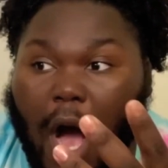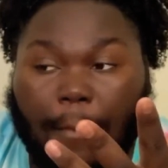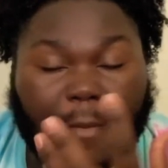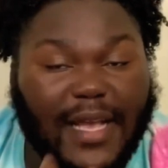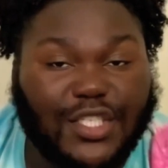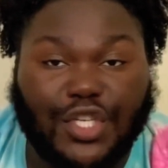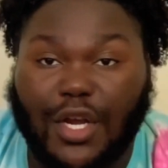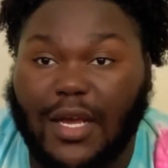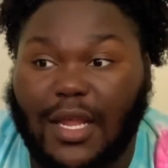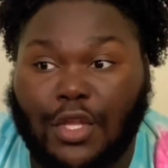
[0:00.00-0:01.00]
Make
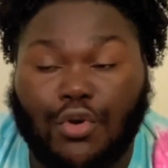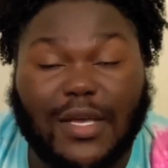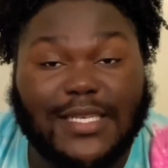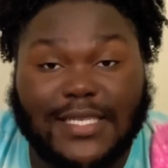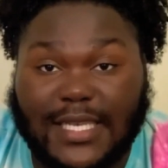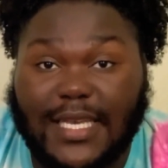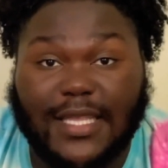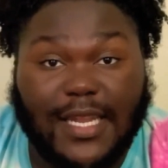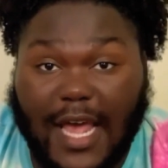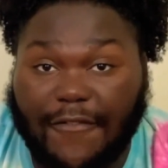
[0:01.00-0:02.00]
sure you can see
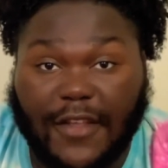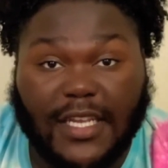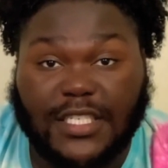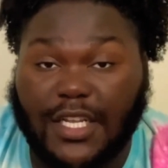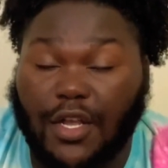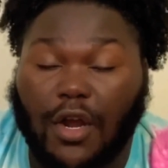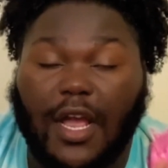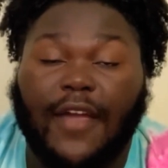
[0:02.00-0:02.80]
the definition in your curl.